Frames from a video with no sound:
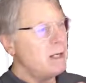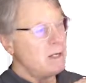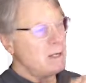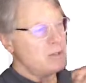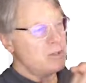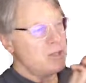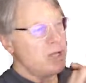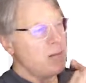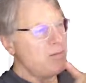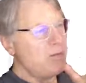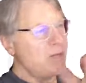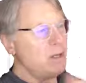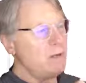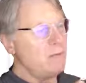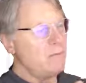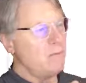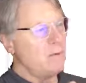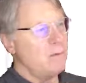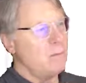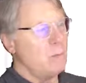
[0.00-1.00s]
Same thing
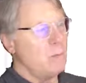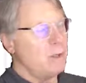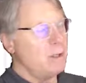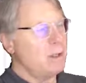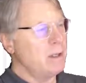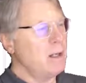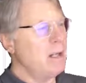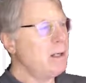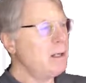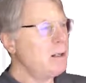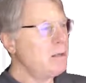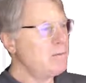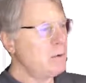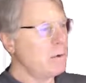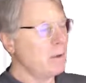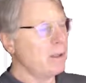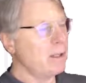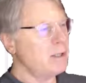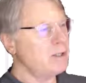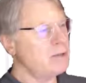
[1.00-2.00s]
with the negative
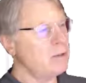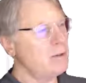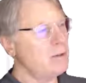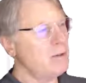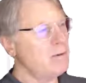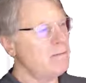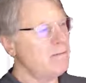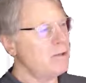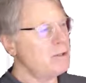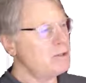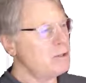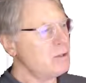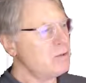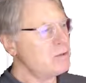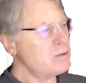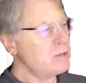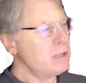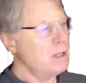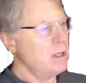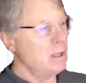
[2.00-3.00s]
correlation
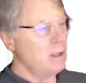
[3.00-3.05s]
coefficients.